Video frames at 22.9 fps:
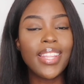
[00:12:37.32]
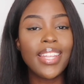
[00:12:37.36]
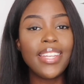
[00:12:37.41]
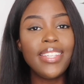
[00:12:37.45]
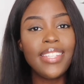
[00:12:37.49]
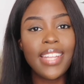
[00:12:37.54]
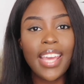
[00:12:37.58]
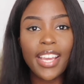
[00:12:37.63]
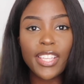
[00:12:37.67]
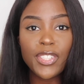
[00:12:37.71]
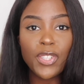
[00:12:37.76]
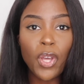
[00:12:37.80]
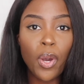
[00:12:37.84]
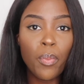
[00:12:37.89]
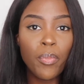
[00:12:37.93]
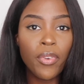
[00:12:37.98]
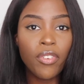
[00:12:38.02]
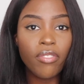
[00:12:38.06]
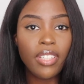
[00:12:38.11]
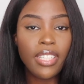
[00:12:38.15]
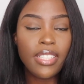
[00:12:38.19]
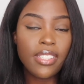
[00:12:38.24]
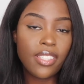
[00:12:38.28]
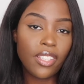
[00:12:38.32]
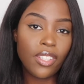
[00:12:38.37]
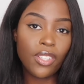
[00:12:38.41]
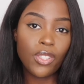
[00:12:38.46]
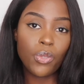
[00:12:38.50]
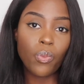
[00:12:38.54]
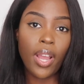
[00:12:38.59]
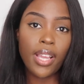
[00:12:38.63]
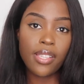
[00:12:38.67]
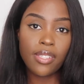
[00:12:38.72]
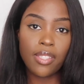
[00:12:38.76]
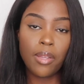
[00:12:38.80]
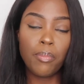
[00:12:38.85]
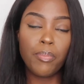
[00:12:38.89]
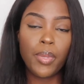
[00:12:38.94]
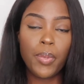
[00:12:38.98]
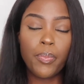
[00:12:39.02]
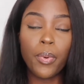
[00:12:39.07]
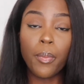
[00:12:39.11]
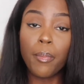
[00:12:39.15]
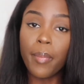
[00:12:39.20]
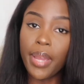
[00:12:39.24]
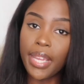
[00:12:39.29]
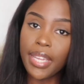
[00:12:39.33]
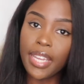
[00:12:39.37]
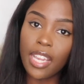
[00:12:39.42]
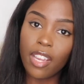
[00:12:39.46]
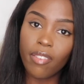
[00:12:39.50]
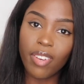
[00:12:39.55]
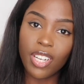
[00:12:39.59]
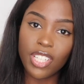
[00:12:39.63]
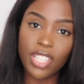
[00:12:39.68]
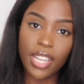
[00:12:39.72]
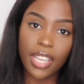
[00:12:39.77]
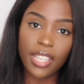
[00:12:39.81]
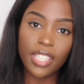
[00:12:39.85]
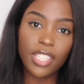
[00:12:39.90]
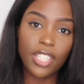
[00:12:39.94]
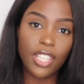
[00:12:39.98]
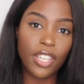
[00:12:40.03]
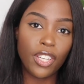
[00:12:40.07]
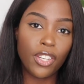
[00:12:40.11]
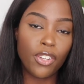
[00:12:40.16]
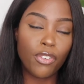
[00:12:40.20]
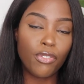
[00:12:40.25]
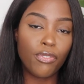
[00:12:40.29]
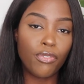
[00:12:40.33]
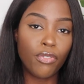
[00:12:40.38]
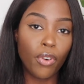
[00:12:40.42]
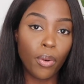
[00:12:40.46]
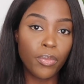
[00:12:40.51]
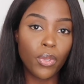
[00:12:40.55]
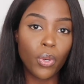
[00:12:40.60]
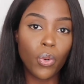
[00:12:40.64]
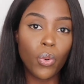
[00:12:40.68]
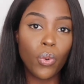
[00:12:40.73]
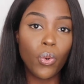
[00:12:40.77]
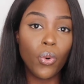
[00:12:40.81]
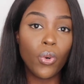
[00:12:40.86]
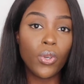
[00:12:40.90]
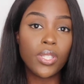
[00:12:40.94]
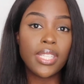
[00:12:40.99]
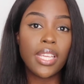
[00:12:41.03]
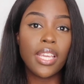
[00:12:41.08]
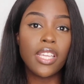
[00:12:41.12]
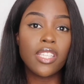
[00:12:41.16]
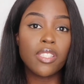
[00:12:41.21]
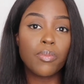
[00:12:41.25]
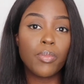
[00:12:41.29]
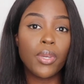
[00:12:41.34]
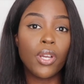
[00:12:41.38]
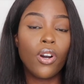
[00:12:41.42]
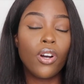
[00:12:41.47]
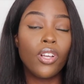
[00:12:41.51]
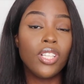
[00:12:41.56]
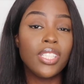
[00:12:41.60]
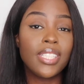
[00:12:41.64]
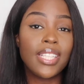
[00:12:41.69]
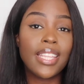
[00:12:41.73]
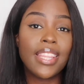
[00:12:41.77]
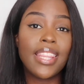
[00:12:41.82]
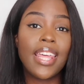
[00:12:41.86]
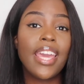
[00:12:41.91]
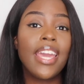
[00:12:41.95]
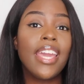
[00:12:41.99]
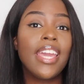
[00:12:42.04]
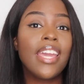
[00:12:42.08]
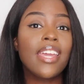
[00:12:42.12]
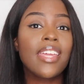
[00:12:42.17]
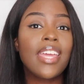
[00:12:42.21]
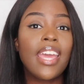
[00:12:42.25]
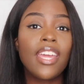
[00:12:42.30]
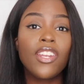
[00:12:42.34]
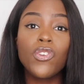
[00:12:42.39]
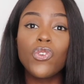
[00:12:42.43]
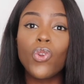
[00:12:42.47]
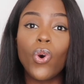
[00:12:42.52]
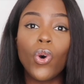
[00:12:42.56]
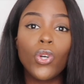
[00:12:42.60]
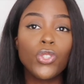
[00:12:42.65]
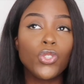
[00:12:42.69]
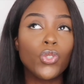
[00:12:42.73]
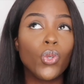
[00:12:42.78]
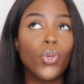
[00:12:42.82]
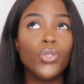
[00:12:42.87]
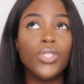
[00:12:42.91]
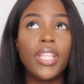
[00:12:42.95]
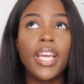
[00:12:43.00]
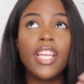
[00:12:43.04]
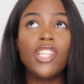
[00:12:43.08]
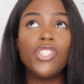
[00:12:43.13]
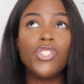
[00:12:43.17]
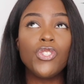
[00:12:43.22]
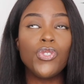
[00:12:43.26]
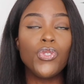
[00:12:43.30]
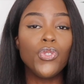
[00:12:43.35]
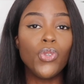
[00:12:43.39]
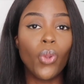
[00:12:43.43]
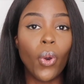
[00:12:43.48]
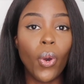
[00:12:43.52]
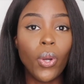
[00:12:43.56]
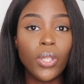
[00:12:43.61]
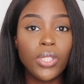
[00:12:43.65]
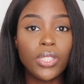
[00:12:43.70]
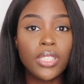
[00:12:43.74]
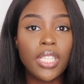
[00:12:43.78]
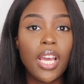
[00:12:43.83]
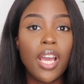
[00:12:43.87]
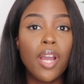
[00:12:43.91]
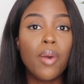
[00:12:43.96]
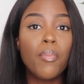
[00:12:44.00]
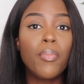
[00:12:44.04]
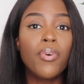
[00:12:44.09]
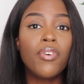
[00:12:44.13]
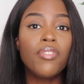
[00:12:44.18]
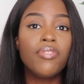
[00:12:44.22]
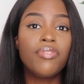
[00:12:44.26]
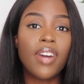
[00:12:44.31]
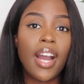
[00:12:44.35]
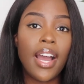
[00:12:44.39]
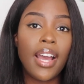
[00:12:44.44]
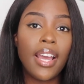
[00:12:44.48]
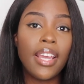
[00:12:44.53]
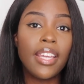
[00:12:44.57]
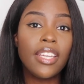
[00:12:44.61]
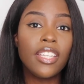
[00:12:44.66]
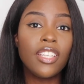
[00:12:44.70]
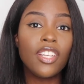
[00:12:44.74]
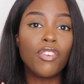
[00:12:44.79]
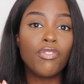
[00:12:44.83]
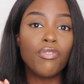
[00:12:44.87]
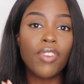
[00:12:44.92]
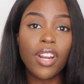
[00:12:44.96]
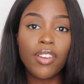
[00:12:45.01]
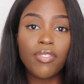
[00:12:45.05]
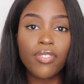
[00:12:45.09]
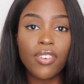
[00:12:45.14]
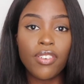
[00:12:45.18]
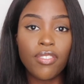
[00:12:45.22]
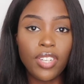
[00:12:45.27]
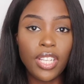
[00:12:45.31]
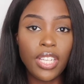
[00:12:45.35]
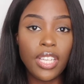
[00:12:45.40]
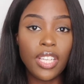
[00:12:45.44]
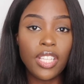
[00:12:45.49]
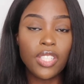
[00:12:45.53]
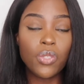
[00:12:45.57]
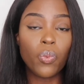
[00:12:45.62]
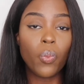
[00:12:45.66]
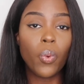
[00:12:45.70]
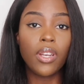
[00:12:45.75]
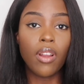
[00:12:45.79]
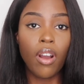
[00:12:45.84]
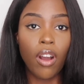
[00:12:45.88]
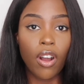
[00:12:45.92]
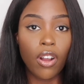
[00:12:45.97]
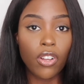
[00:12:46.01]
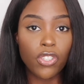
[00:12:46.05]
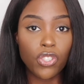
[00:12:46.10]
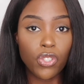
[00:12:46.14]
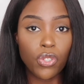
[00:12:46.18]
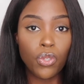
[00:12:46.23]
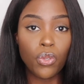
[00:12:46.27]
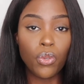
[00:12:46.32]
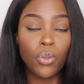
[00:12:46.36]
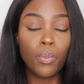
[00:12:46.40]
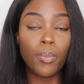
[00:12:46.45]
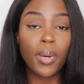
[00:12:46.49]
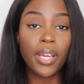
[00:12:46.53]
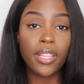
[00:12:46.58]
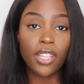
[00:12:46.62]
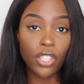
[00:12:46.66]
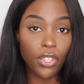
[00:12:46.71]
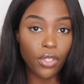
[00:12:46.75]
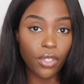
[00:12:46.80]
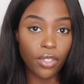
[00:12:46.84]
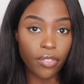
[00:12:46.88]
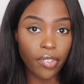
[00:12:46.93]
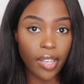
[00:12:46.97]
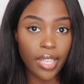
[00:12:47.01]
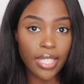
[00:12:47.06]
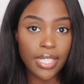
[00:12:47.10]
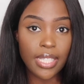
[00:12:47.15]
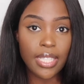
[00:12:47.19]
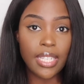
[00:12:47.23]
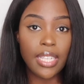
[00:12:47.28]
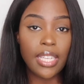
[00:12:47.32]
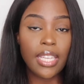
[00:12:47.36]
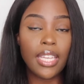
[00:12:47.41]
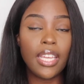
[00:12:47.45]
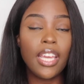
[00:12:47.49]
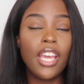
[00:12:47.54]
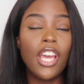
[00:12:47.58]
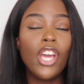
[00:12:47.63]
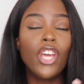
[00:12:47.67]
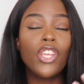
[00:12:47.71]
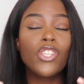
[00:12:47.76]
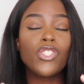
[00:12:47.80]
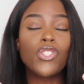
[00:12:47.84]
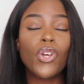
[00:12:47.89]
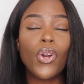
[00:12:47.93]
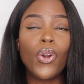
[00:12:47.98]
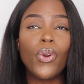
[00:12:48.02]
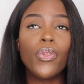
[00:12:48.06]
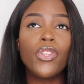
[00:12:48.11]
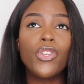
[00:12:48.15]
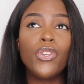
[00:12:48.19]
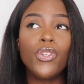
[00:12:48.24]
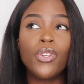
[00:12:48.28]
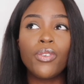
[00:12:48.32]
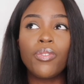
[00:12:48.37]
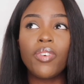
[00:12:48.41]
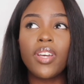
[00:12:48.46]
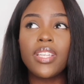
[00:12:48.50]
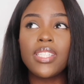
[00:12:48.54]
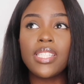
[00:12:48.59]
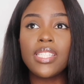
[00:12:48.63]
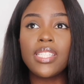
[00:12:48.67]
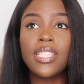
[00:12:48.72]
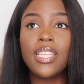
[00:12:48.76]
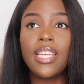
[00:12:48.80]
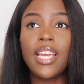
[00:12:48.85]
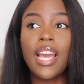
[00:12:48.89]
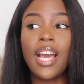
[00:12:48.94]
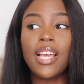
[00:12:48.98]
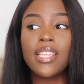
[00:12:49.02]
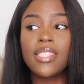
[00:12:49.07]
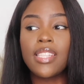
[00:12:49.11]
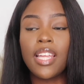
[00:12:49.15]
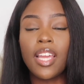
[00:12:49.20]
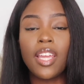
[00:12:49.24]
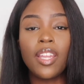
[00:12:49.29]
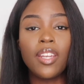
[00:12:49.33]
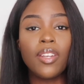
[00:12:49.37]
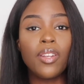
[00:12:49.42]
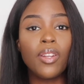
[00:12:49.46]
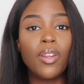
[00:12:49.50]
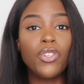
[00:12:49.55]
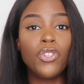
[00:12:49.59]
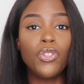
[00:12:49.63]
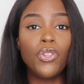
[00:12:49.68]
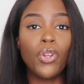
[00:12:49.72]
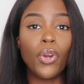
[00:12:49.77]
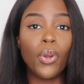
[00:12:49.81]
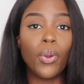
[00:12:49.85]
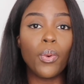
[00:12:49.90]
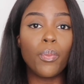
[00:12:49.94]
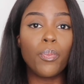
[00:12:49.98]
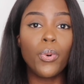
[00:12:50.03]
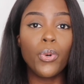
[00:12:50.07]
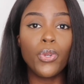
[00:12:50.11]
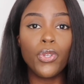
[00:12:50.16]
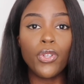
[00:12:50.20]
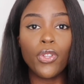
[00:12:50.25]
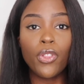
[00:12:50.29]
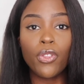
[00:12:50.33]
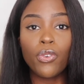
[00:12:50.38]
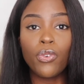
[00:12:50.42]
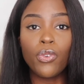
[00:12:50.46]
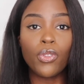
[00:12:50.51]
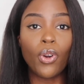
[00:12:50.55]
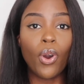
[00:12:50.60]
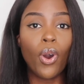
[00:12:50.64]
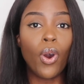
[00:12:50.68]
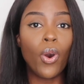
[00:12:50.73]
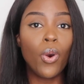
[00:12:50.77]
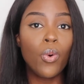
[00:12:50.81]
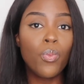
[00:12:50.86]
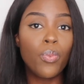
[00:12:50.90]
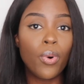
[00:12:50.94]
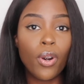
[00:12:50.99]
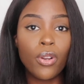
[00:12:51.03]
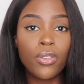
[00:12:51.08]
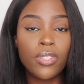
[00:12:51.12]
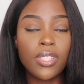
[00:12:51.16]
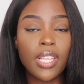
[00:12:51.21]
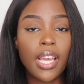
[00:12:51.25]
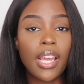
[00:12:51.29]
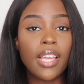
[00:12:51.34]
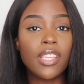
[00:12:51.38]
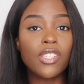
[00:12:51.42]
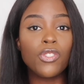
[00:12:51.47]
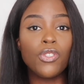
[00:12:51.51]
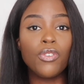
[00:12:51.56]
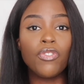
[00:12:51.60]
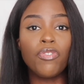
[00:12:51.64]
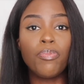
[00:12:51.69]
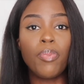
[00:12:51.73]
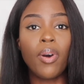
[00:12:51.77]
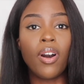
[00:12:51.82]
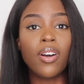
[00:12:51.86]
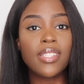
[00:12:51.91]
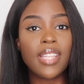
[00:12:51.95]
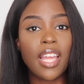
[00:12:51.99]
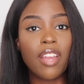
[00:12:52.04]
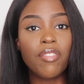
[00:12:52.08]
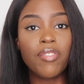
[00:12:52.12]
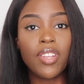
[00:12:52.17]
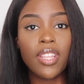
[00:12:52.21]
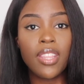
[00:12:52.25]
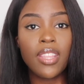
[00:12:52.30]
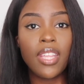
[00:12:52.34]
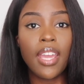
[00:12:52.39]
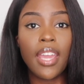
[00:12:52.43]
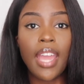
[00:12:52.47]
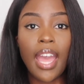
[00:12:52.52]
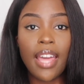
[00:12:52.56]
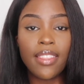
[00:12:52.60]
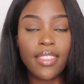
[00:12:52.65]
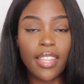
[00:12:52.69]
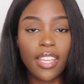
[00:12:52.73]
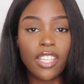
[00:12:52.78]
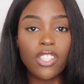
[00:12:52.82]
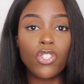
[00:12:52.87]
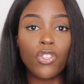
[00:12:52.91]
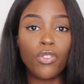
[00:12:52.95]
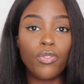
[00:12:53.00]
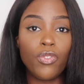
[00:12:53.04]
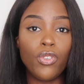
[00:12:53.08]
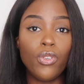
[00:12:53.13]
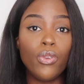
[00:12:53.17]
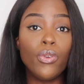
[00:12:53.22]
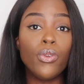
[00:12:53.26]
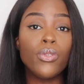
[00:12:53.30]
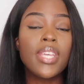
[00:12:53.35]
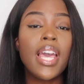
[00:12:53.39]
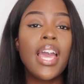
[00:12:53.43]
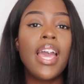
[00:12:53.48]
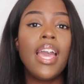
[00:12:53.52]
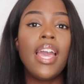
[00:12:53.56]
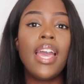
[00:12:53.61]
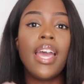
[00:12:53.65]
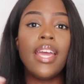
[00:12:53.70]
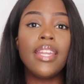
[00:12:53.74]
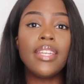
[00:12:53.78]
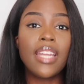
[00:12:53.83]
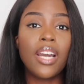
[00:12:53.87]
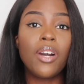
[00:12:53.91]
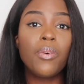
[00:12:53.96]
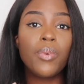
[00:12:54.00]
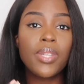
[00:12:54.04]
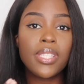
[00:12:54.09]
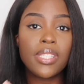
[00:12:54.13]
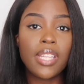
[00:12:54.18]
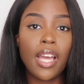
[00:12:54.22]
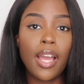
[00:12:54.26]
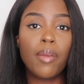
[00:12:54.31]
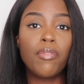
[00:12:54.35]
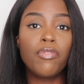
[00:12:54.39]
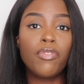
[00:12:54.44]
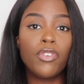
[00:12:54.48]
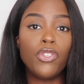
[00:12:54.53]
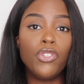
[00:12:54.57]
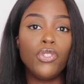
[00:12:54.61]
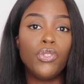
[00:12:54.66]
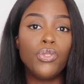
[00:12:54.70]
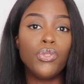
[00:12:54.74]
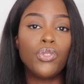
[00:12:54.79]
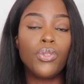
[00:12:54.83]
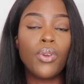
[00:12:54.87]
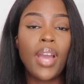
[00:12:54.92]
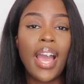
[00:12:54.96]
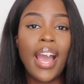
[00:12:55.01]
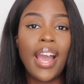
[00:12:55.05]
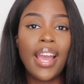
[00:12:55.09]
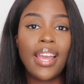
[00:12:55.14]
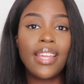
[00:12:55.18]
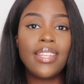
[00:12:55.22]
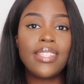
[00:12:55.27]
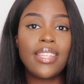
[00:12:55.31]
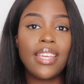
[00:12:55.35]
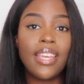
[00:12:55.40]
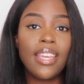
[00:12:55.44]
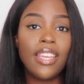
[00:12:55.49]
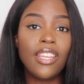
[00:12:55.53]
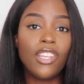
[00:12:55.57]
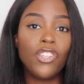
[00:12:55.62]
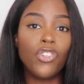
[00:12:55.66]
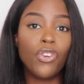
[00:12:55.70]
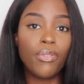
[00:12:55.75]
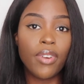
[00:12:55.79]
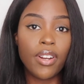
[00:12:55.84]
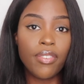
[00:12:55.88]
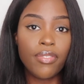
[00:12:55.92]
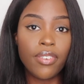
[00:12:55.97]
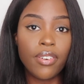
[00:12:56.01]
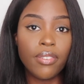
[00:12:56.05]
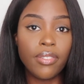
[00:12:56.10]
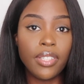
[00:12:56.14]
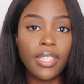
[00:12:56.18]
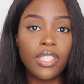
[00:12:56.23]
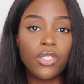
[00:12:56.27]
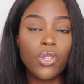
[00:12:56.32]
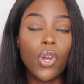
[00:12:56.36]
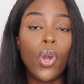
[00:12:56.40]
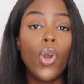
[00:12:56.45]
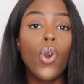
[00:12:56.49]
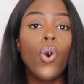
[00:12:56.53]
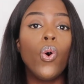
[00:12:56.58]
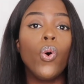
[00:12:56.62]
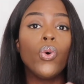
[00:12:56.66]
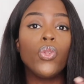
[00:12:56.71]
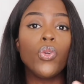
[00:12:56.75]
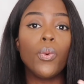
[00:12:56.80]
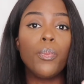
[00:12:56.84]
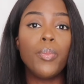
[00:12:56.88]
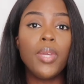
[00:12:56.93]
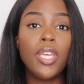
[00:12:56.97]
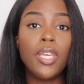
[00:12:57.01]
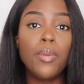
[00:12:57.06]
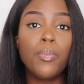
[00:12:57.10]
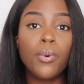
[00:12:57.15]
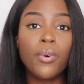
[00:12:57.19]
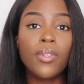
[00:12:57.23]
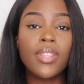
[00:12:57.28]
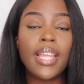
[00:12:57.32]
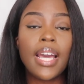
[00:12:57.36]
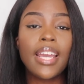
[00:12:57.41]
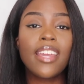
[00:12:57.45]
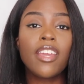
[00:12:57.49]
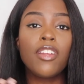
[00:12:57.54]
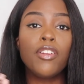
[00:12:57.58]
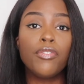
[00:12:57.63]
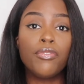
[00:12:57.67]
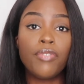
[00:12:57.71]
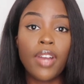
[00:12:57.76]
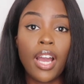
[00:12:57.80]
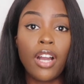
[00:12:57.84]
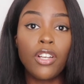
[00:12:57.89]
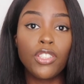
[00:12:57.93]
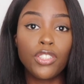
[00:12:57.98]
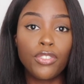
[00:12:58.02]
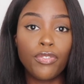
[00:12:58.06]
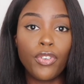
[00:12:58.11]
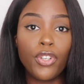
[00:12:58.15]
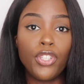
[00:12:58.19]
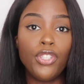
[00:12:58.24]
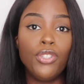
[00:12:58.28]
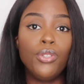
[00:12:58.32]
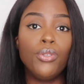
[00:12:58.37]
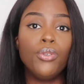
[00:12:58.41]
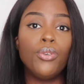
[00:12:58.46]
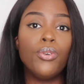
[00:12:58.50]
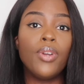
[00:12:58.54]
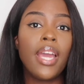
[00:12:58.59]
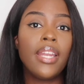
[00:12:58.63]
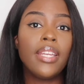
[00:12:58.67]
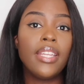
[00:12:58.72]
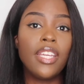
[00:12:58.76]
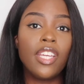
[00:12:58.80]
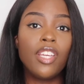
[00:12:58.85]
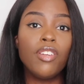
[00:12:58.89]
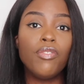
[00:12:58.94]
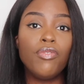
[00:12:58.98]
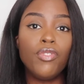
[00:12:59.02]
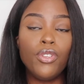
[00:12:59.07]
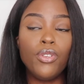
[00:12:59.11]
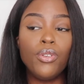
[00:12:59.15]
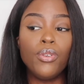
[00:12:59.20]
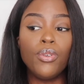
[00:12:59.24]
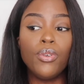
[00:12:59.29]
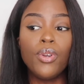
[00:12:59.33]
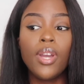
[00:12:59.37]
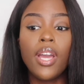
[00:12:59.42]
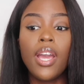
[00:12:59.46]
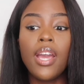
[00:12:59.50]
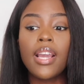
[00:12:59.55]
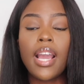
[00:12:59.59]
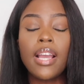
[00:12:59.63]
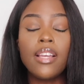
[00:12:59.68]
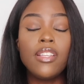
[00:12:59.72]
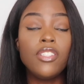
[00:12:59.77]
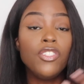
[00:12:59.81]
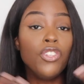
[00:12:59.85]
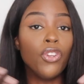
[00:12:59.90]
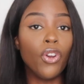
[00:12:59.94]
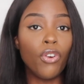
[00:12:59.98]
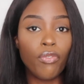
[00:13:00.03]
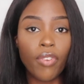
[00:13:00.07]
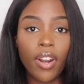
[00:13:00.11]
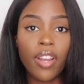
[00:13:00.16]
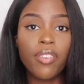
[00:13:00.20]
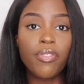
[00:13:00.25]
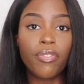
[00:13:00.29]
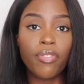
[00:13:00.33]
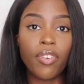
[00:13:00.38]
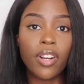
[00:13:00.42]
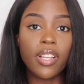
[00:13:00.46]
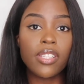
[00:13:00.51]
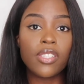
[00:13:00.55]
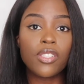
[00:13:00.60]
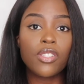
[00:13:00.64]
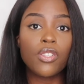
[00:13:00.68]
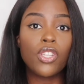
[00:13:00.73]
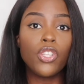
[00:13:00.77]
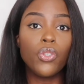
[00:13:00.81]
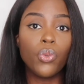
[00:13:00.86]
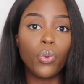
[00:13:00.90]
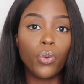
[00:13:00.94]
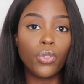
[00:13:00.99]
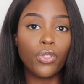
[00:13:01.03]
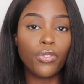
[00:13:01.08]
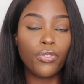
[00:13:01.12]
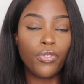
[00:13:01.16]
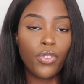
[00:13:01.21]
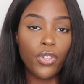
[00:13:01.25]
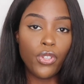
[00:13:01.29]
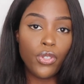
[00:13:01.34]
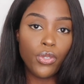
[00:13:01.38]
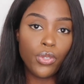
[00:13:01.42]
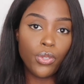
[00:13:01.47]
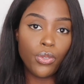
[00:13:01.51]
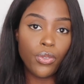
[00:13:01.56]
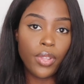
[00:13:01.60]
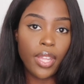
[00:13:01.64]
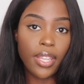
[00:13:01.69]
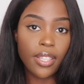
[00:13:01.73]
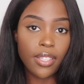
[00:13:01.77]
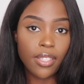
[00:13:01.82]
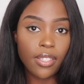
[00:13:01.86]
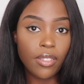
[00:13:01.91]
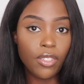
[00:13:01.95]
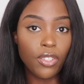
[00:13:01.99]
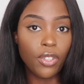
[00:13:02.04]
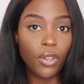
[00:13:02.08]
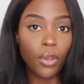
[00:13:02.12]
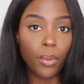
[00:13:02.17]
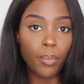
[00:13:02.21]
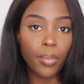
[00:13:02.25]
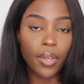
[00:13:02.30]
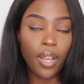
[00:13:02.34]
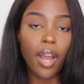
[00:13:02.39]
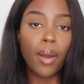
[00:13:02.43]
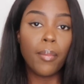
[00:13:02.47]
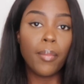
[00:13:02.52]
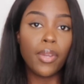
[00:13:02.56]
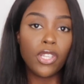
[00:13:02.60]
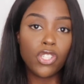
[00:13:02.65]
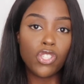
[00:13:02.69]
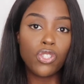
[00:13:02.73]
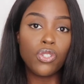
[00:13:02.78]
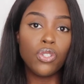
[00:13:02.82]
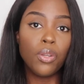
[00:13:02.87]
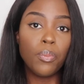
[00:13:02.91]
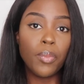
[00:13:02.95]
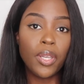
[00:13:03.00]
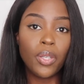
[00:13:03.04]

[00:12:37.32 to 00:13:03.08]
the next common reasons why some people may get rejected from the course is because they cannot, or they do not provide referees when asked to by the university. So the university has then, you know, put you through the whole process, you've passed everything and the interviews, and now it's time for you to hand in your referees, or your people that can vouch for you and give you, you know, reference in order for you to then, you know, become a student